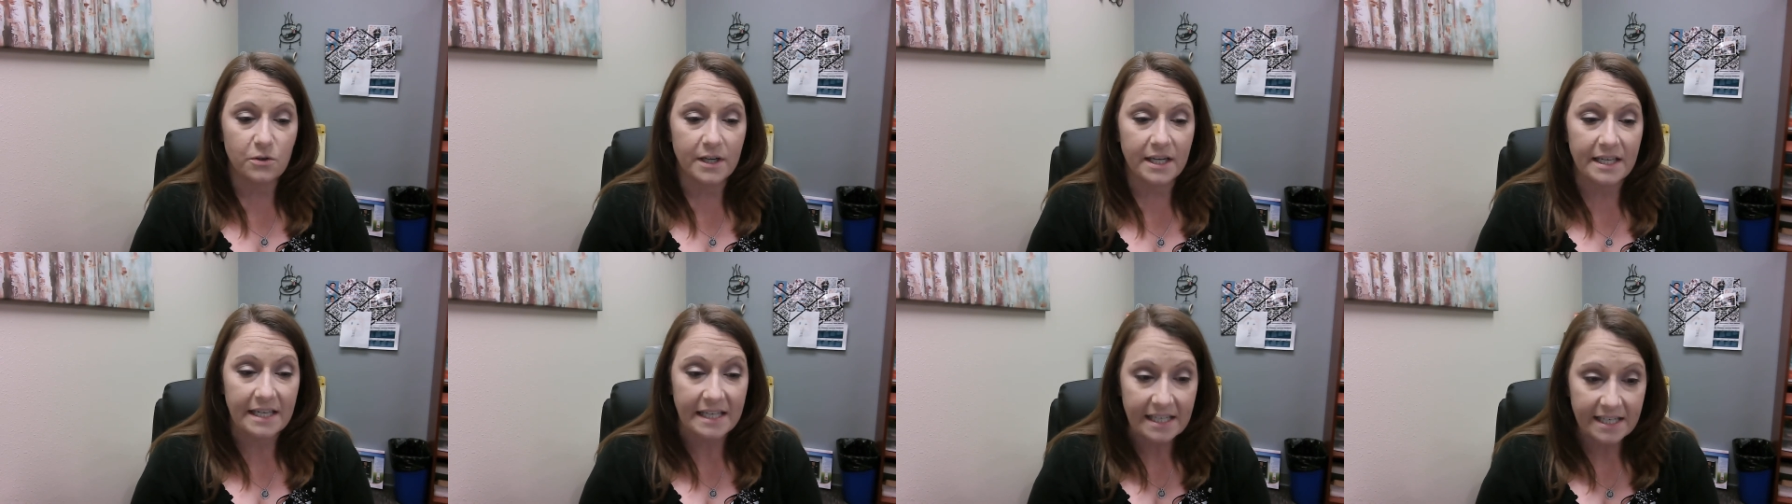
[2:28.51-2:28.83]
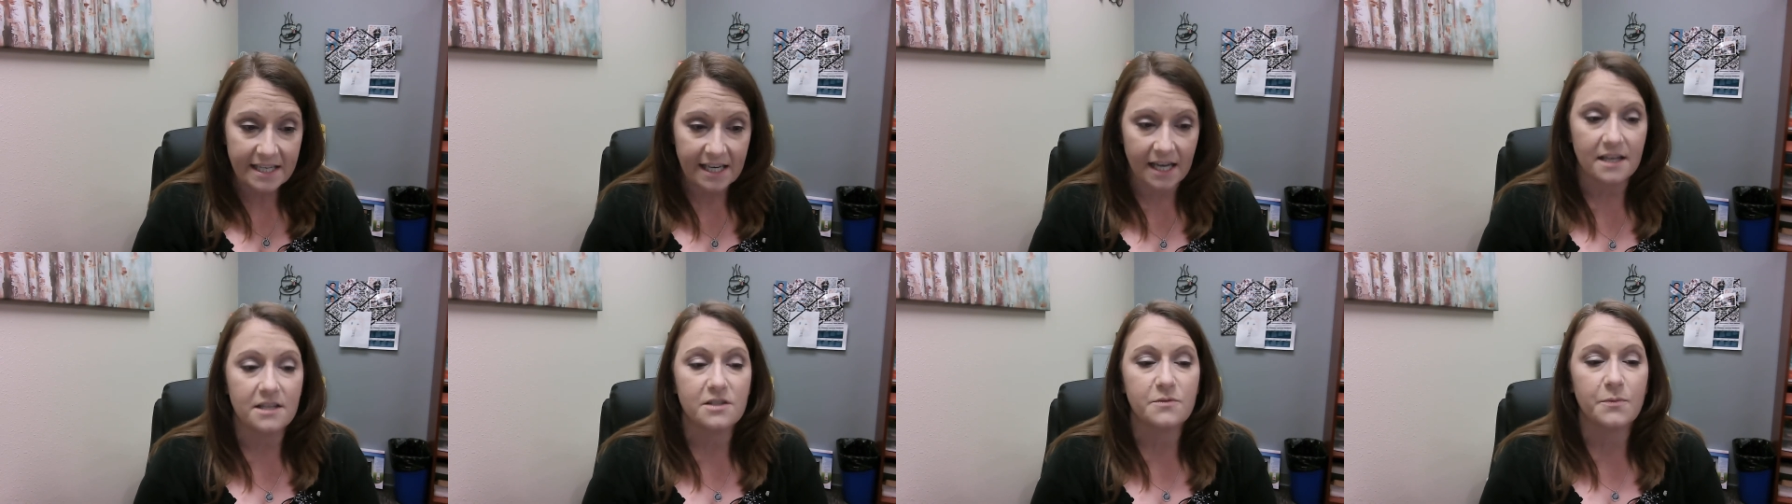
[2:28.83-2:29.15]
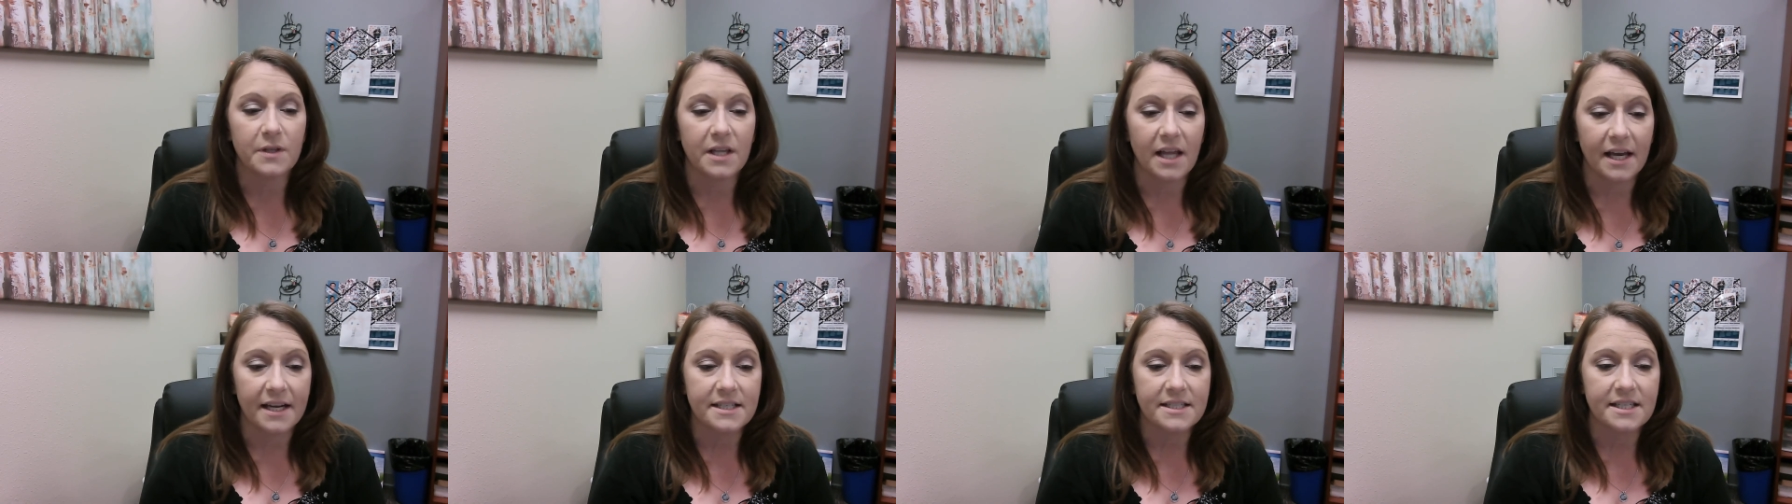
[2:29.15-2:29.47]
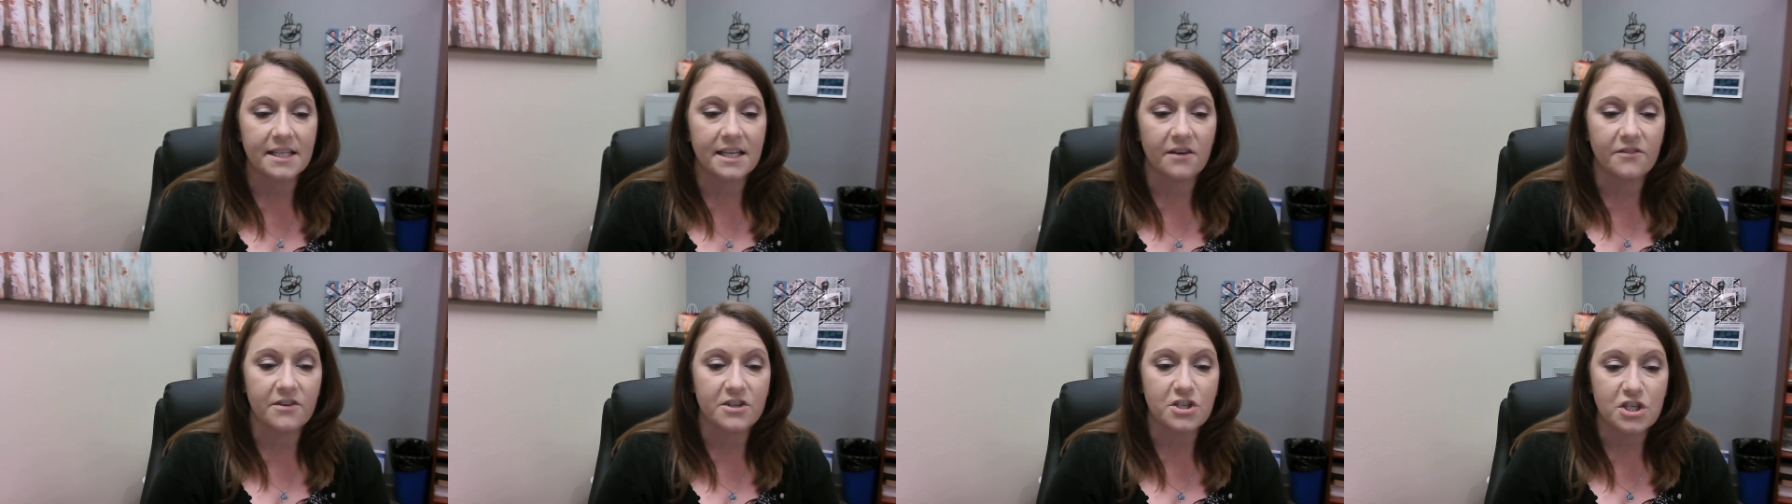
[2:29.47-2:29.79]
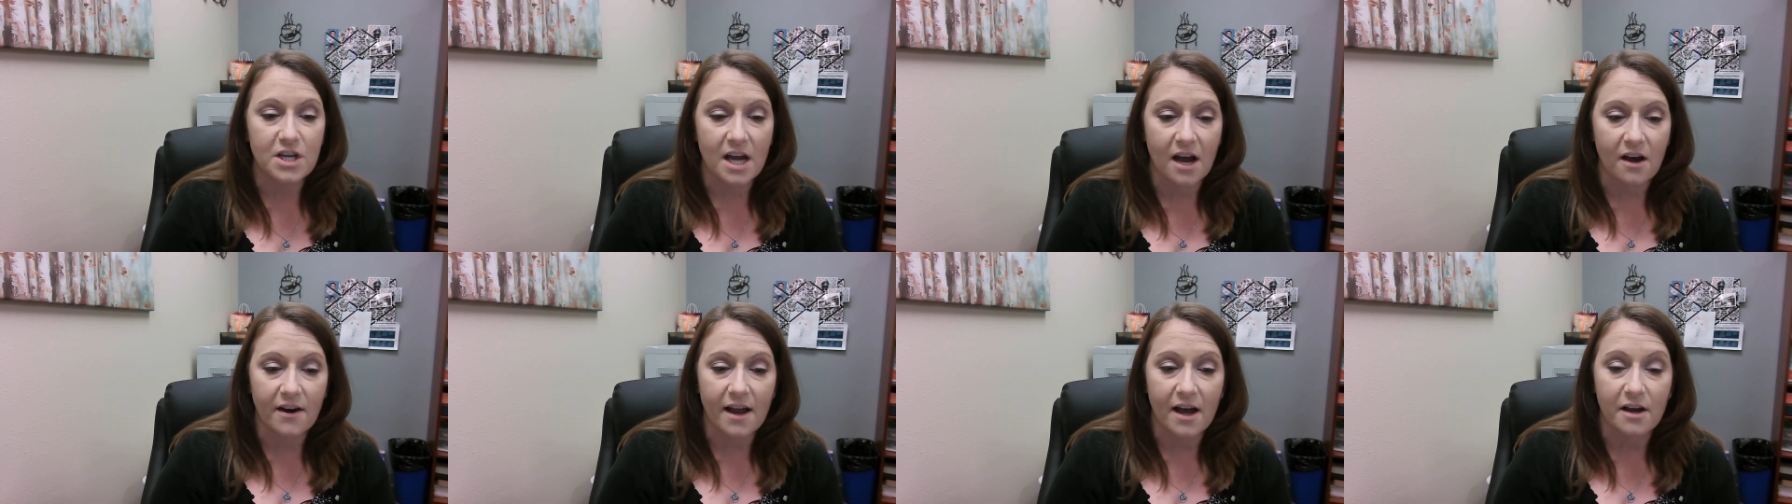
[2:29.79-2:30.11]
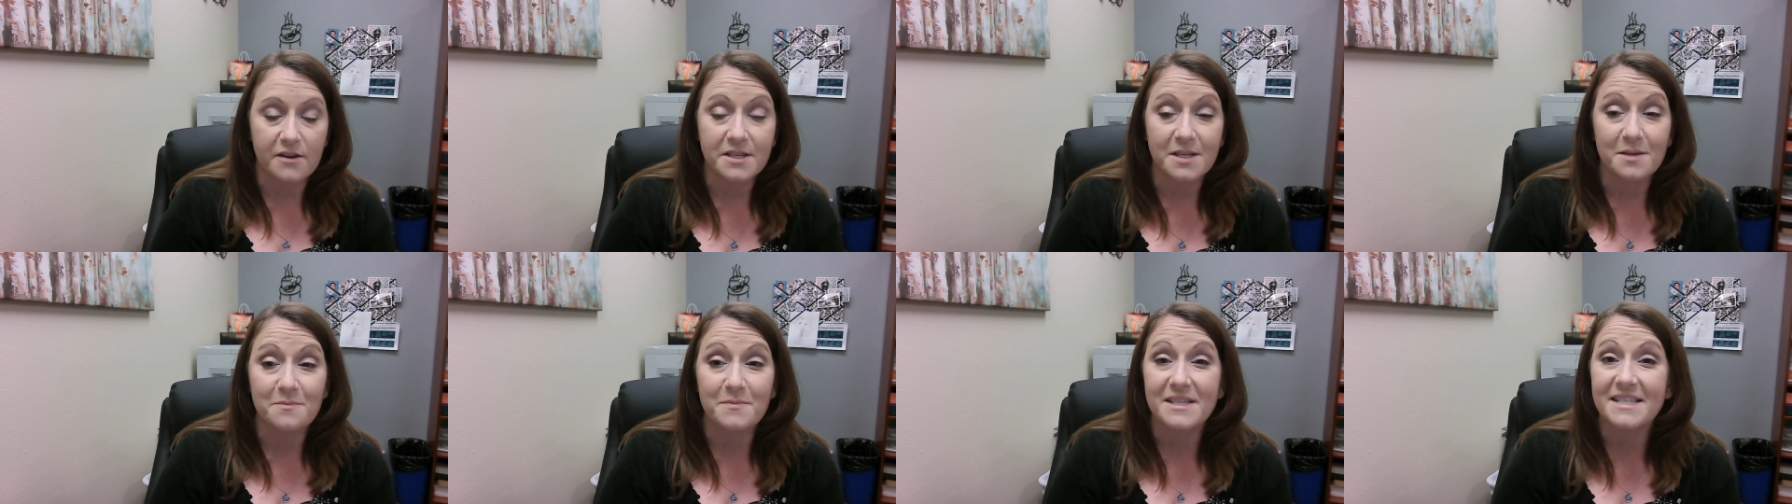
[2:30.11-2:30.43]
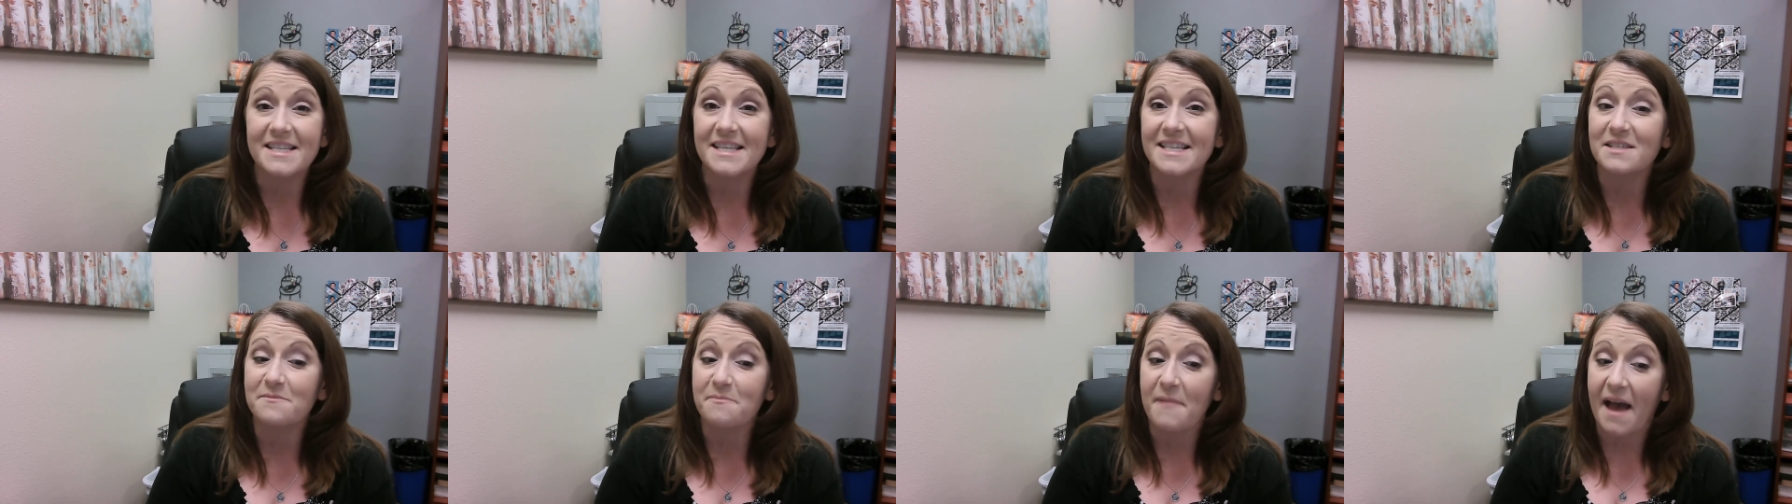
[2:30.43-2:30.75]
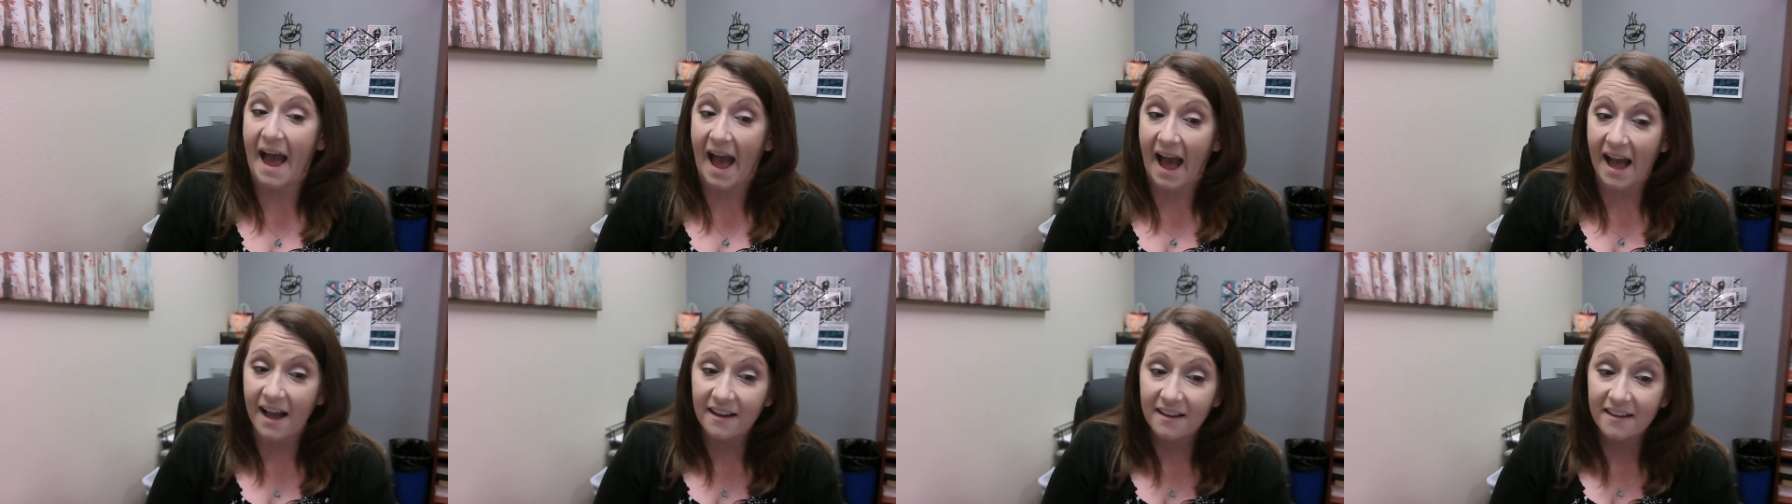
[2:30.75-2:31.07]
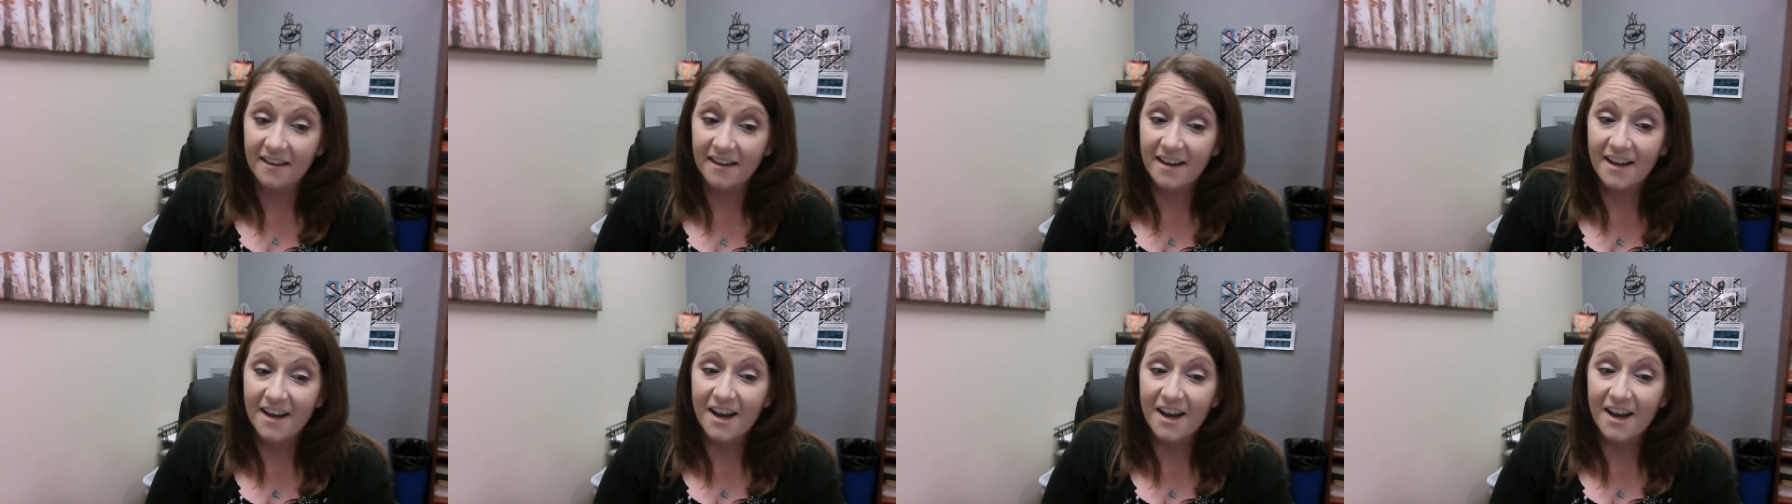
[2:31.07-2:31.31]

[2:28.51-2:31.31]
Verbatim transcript: Enriquez would like to give a shout out to Mrs. Mack